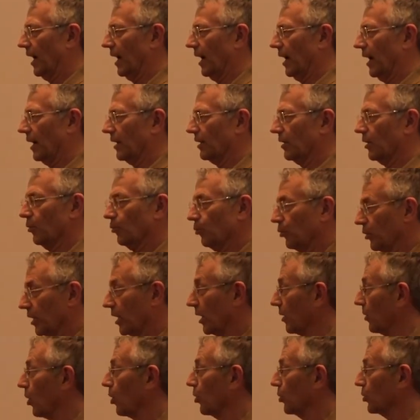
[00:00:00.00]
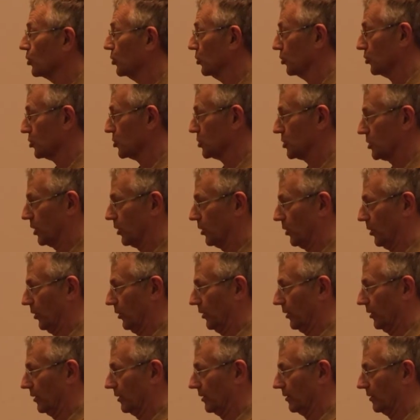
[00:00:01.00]
And we are all
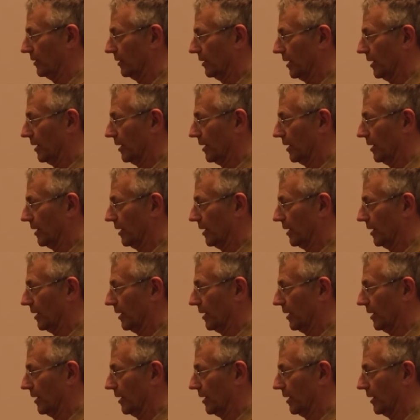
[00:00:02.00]
concerned